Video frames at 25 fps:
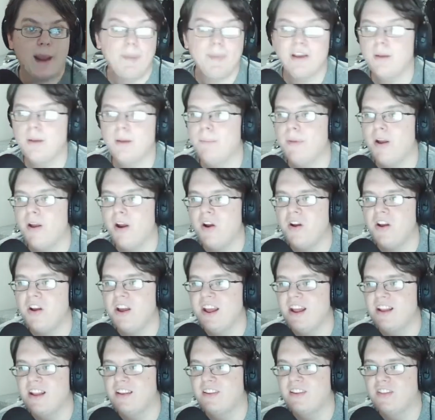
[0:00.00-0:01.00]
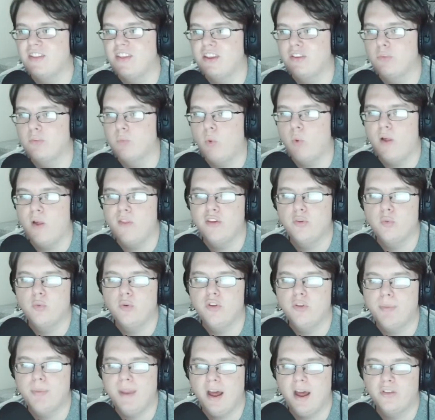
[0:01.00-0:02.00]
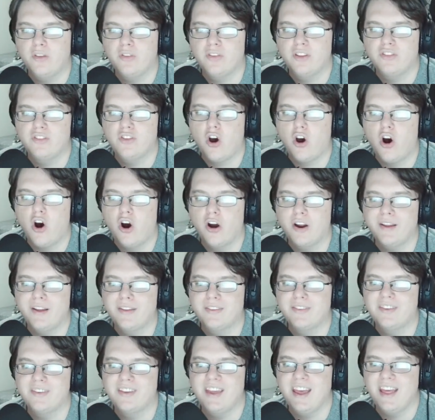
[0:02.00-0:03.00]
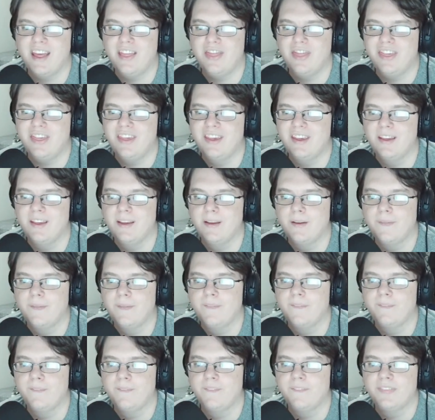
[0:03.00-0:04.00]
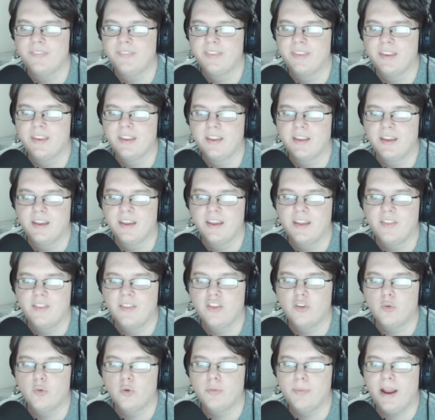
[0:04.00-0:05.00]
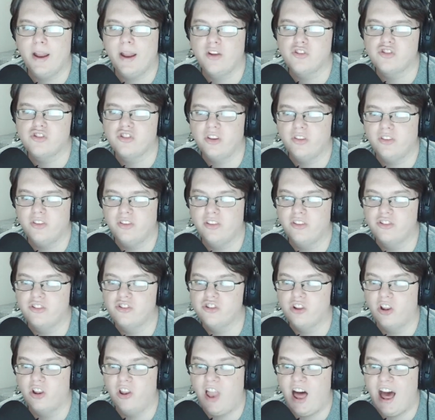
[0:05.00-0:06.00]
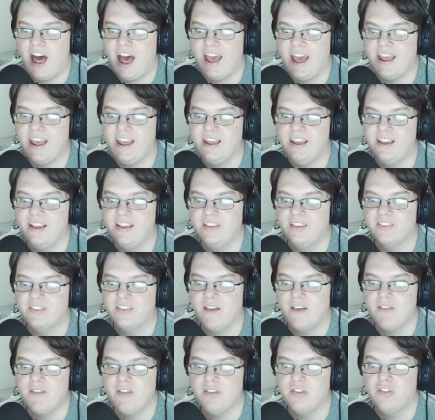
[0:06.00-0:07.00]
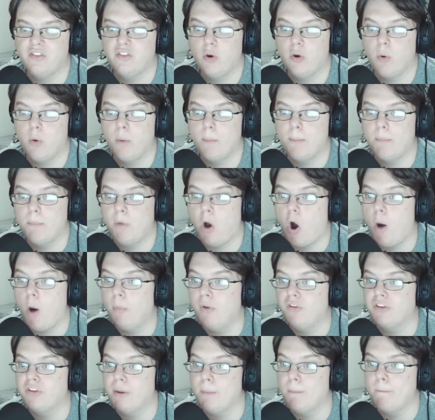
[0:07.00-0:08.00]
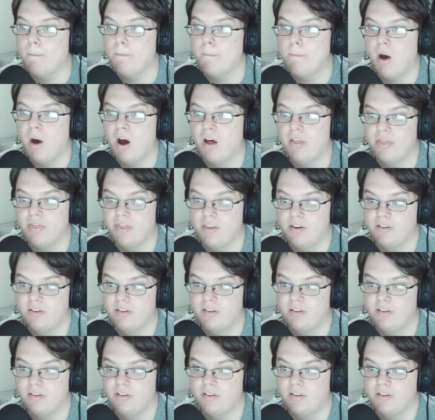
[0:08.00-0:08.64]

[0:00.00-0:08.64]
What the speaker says: comparing it to this one's been out since August 10th. This one's been out since July 7th, so almost a month.